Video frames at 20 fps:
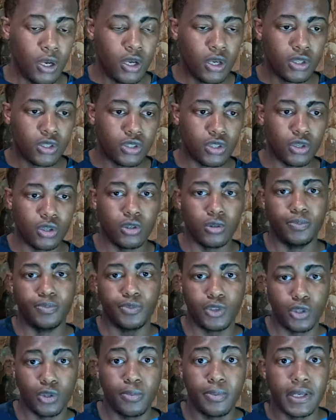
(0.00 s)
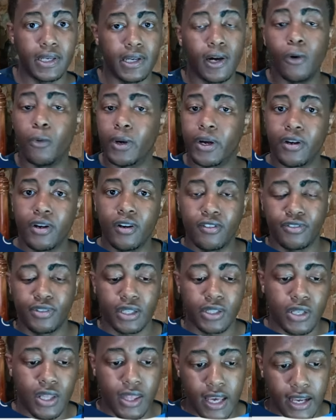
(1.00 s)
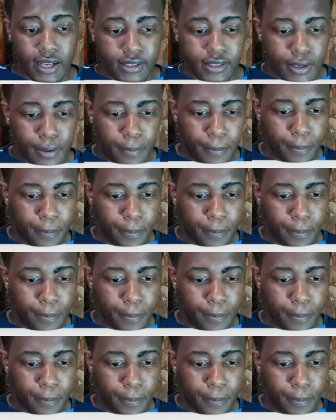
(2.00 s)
So do be aware of such things.